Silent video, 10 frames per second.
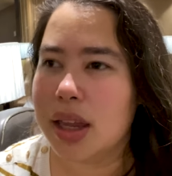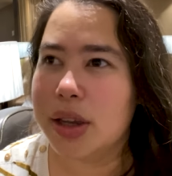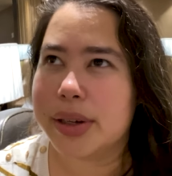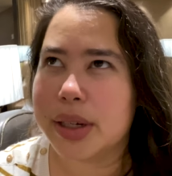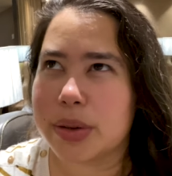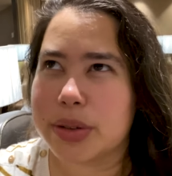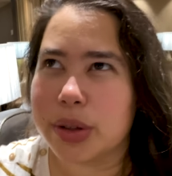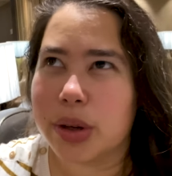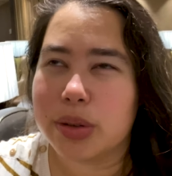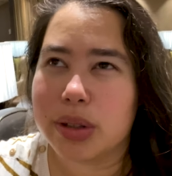you can also
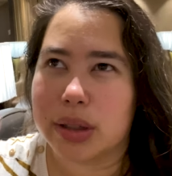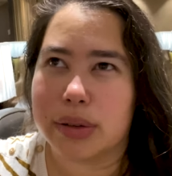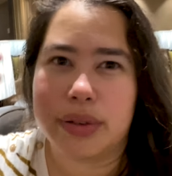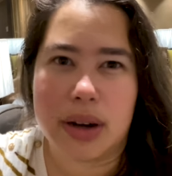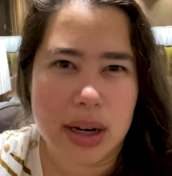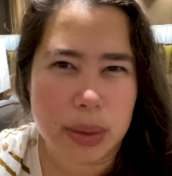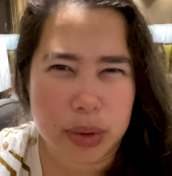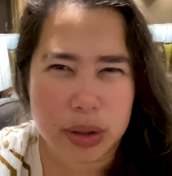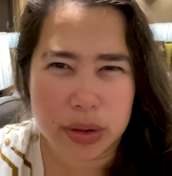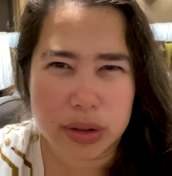go to like the Ferrari
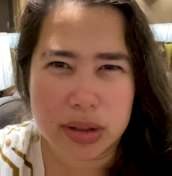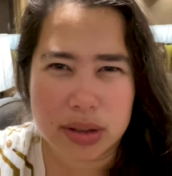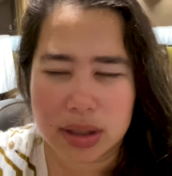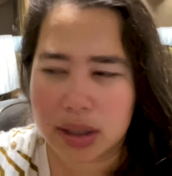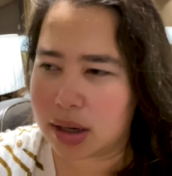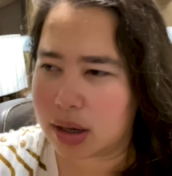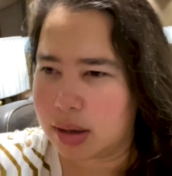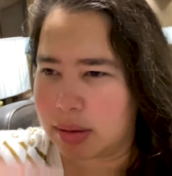World uh,